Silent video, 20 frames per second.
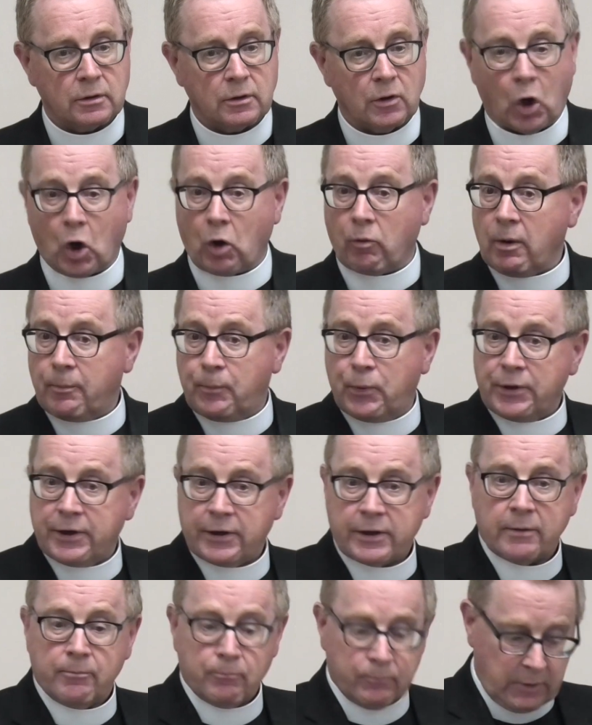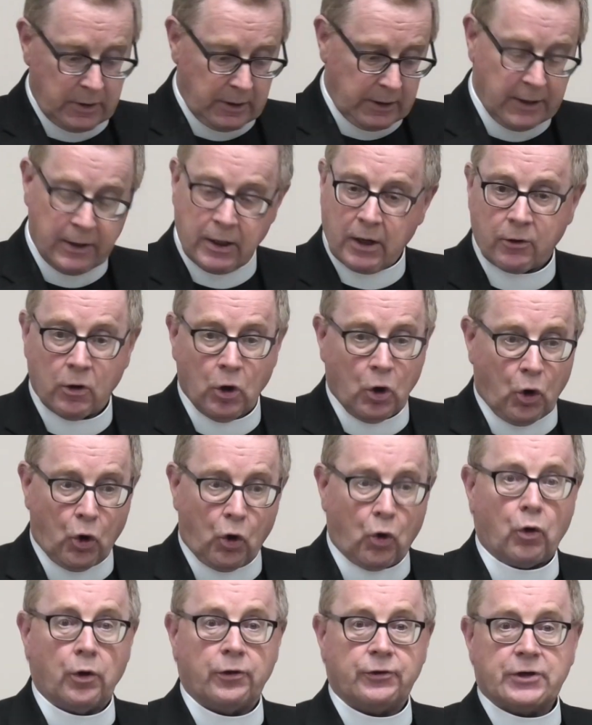Or we put it in our
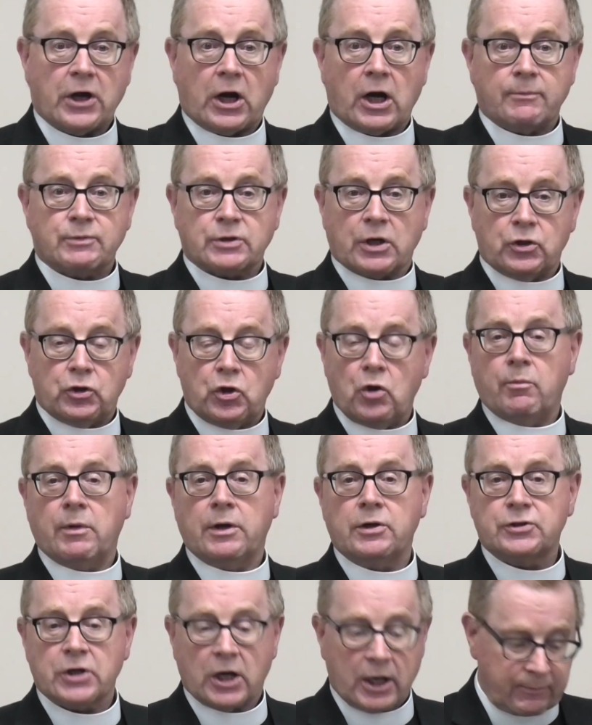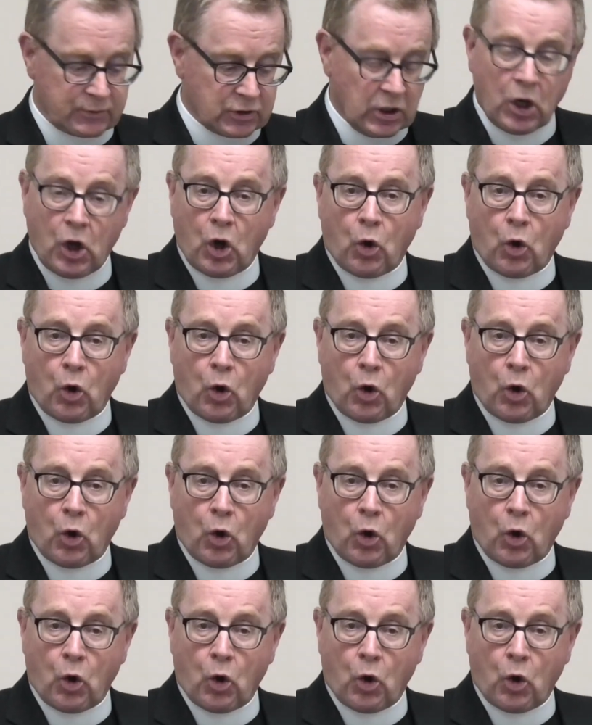own terms, our human terms.